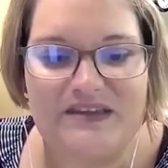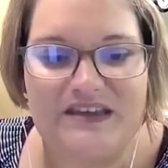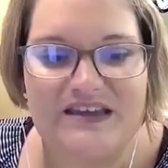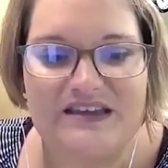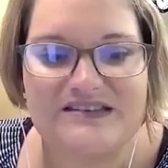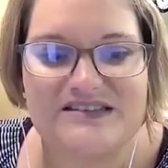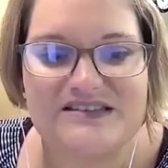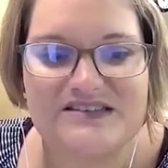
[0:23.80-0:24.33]

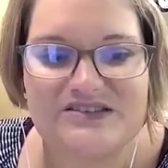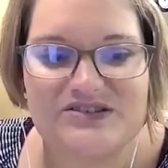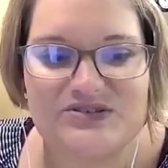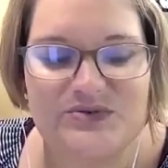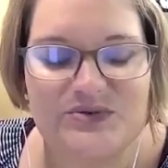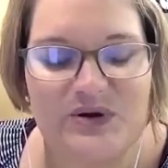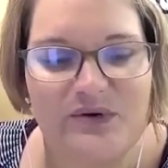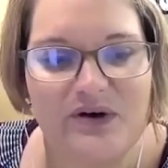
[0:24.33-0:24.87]
get
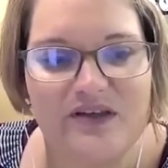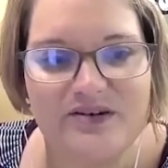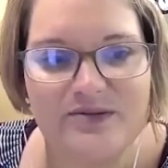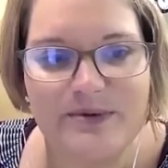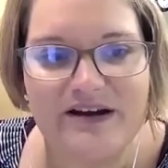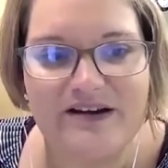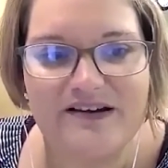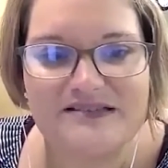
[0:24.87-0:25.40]
to know other
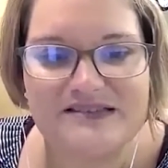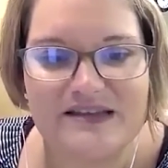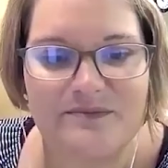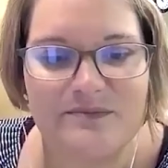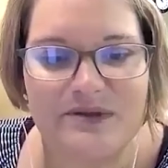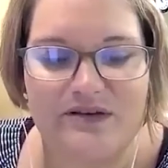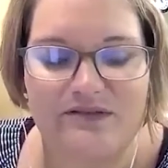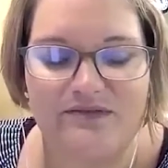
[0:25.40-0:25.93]
parents
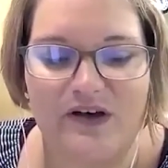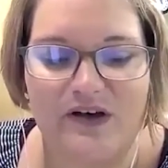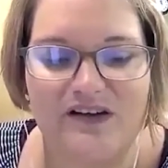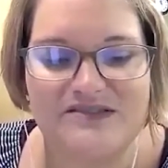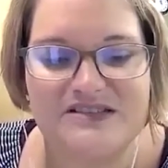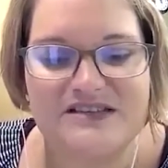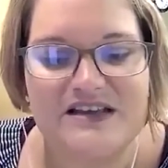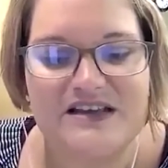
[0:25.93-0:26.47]
and be
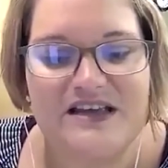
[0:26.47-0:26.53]
involved.